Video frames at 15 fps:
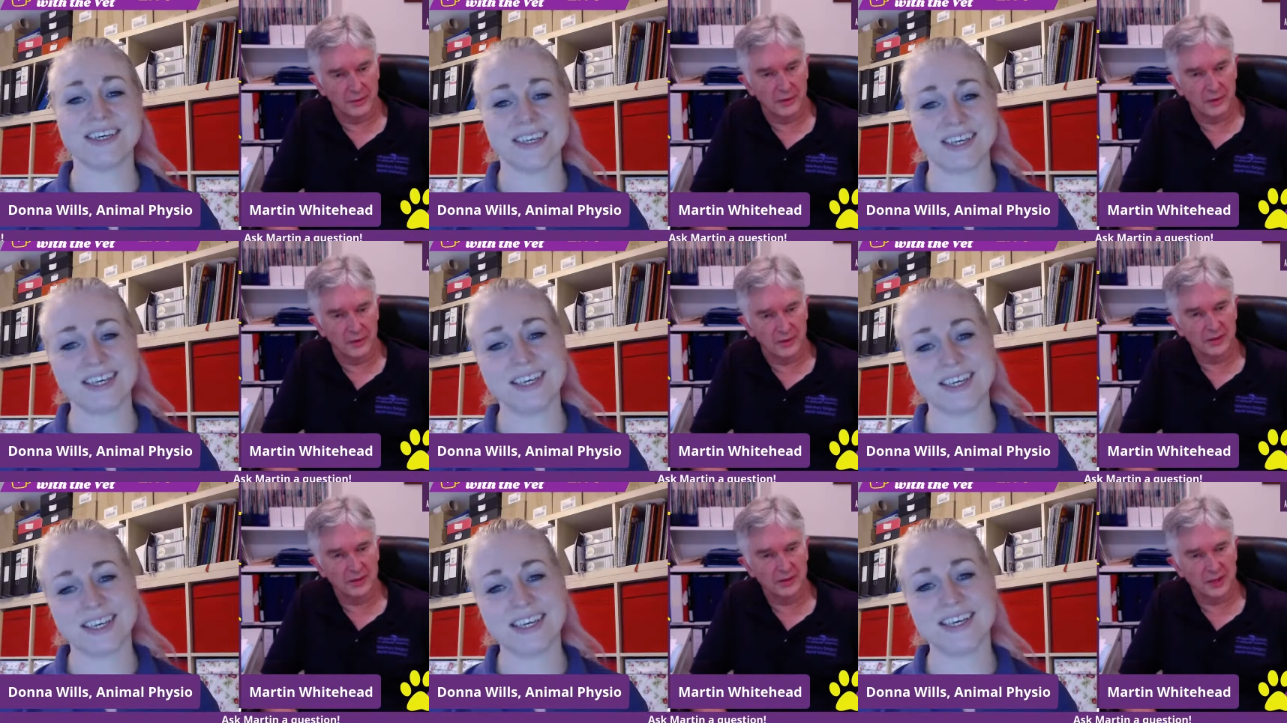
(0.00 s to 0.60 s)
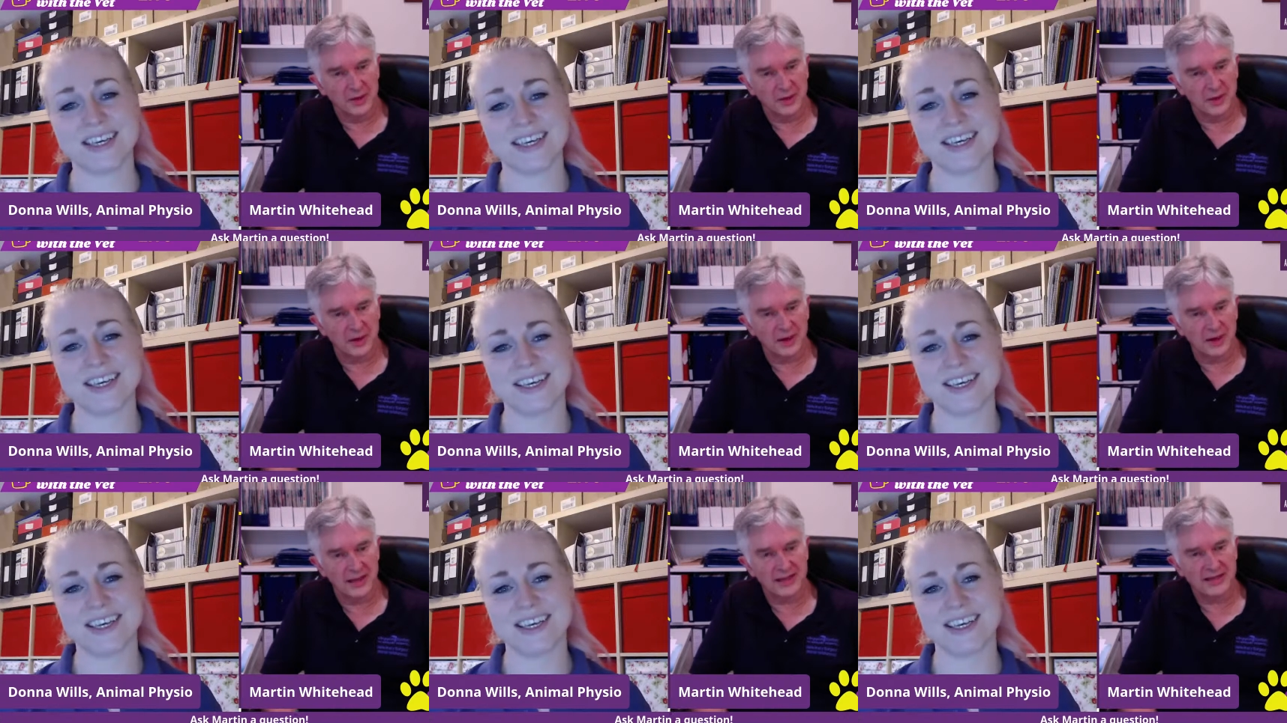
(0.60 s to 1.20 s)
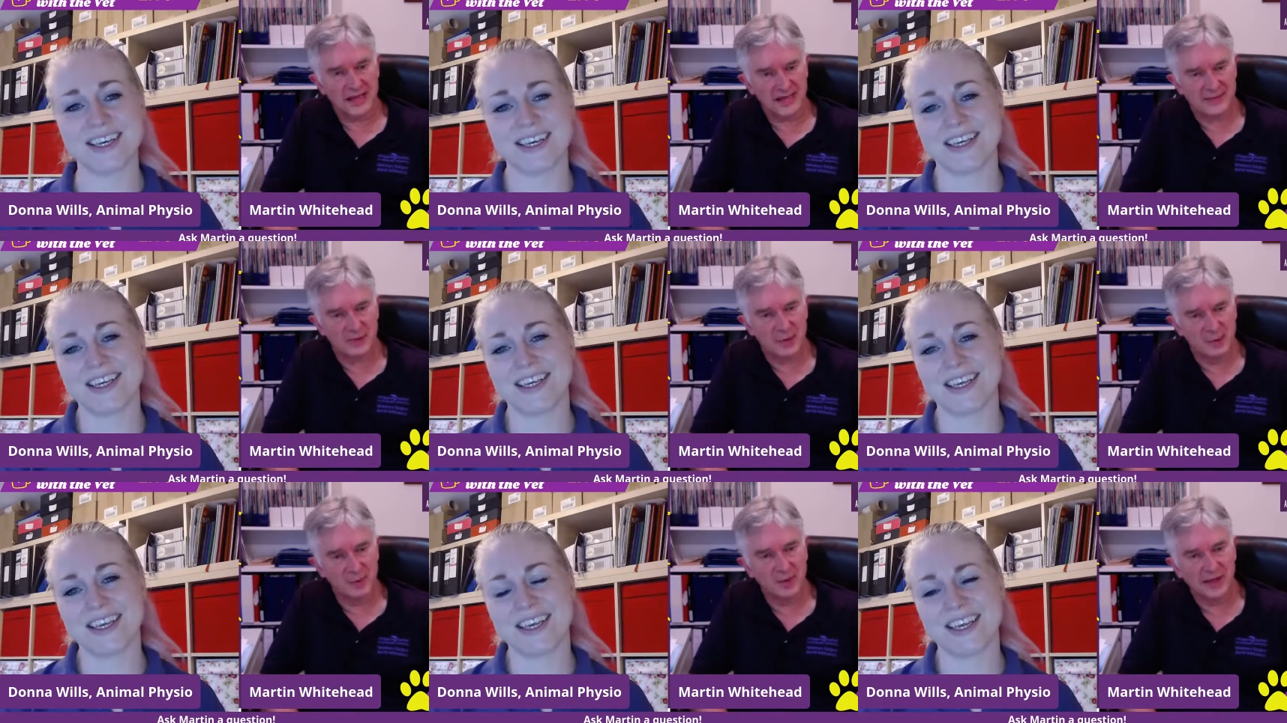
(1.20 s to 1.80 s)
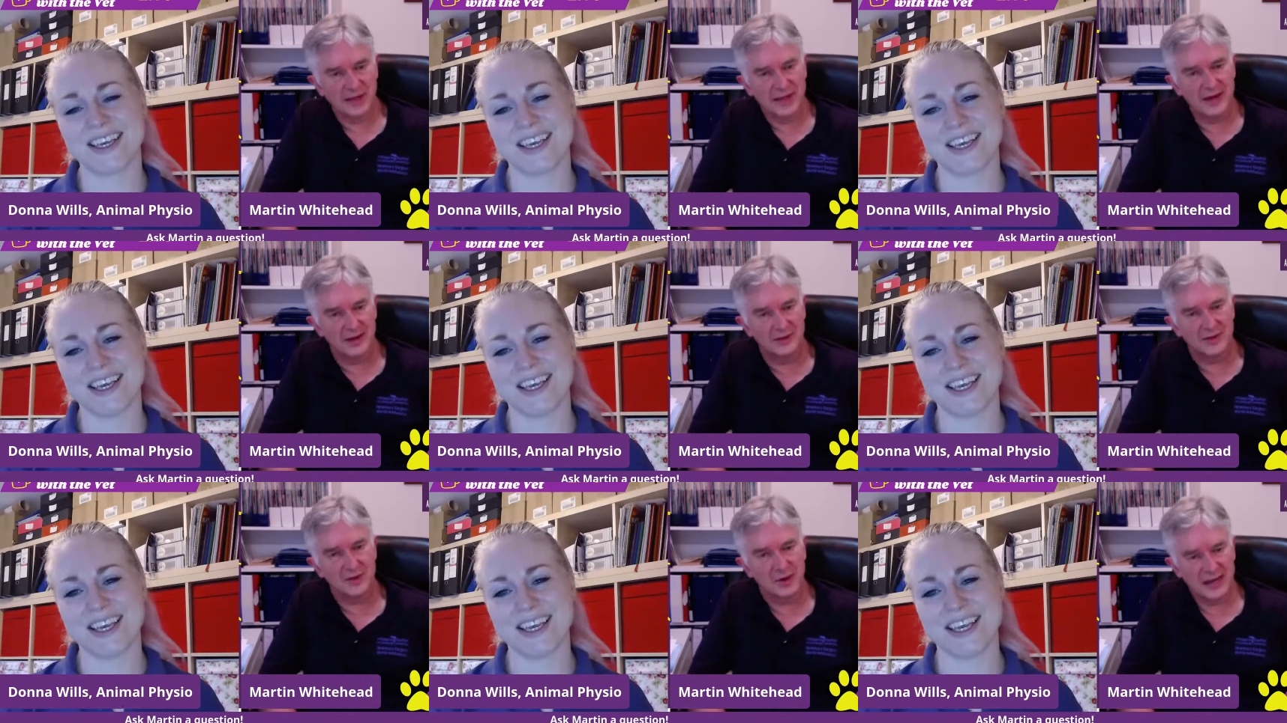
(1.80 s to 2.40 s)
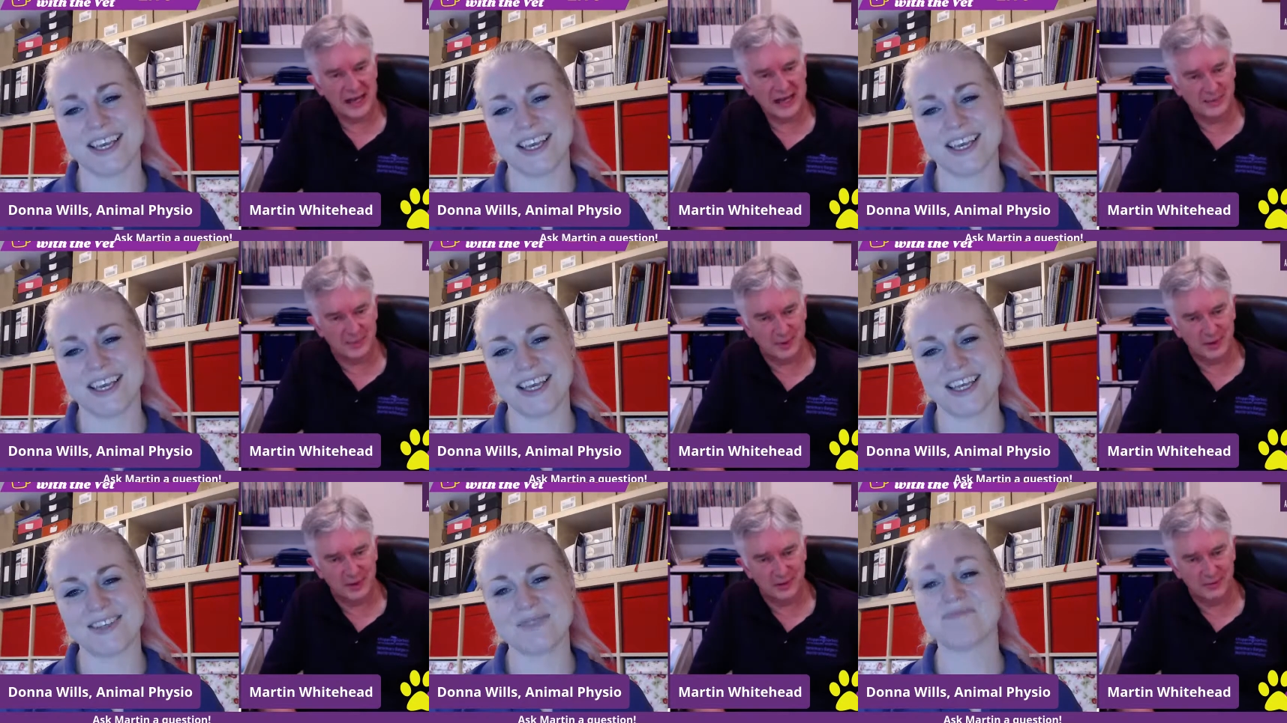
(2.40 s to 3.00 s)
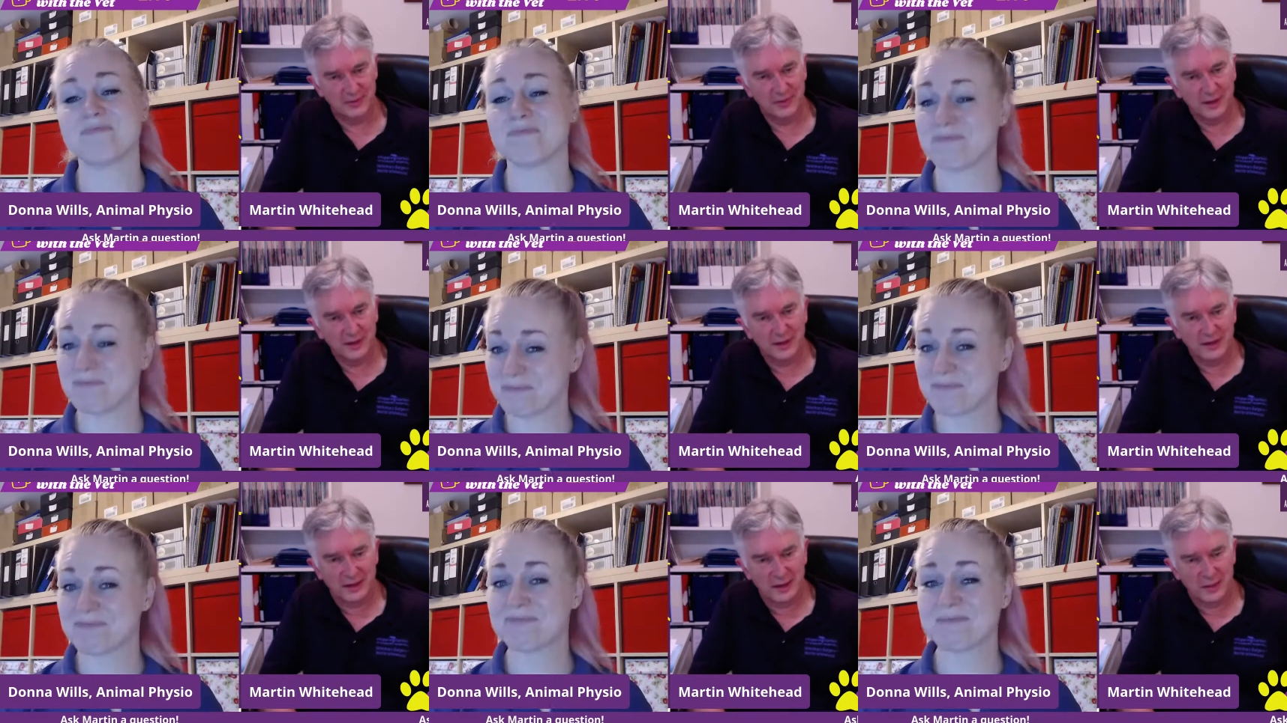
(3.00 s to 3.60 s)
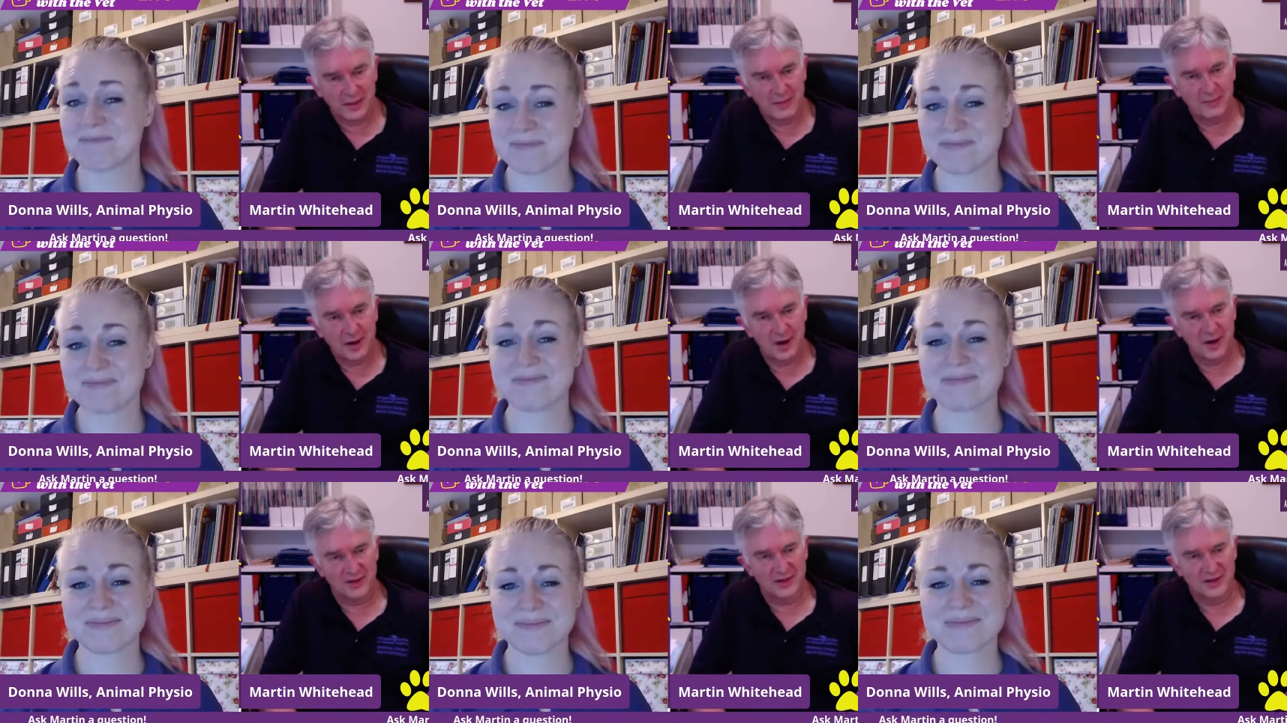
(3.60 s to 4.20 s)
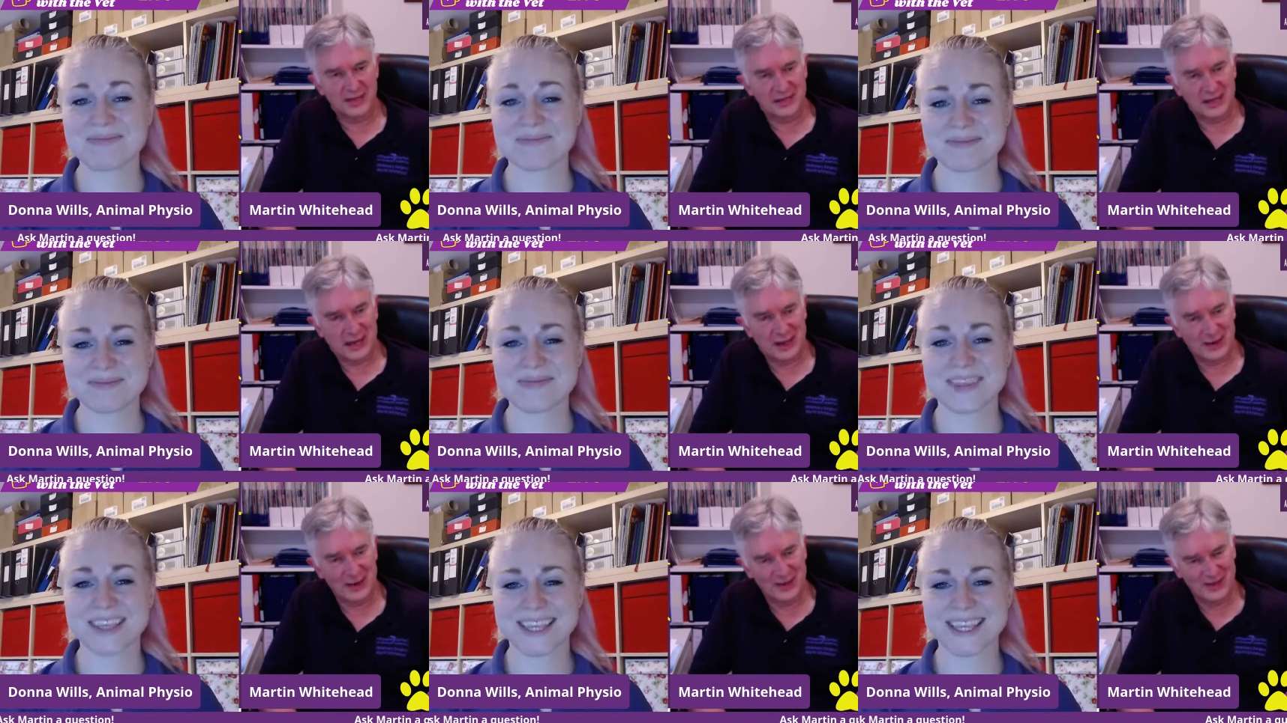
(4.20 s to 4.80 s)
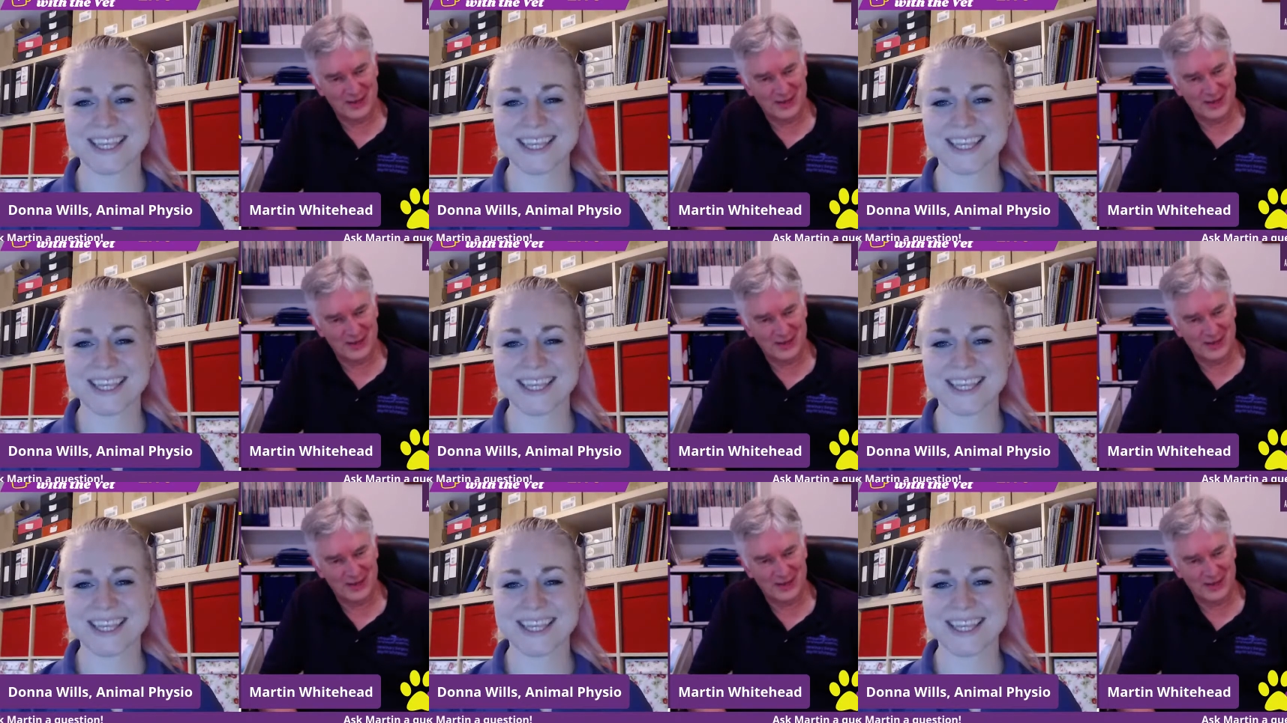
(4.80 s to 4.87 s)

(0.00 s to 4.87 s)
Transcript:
Speaker 1: was young, so uh, I guess that's probably the answer. I guess, but I'm a bit past it now,